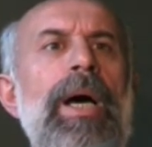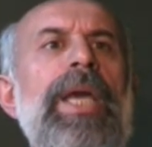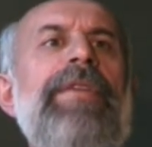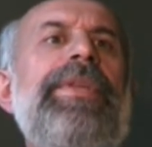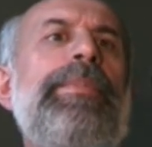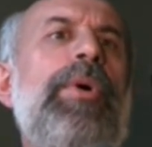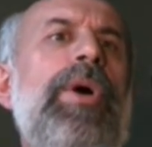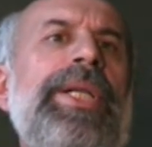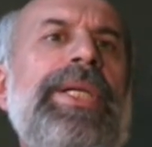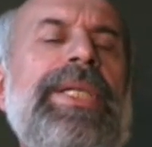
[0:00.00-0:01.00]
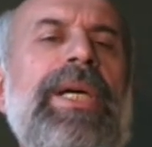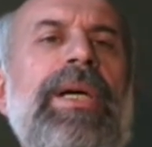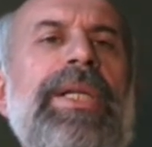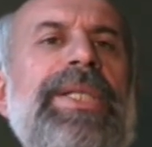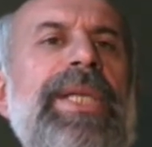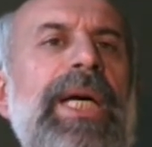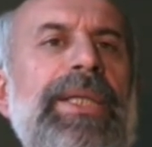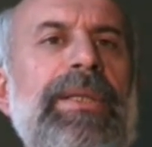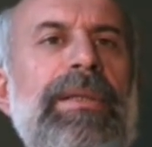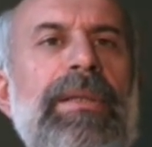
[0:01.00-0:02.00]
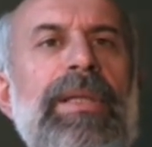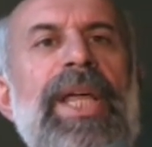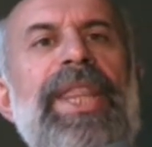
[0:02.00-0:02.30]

If the parties can't settle,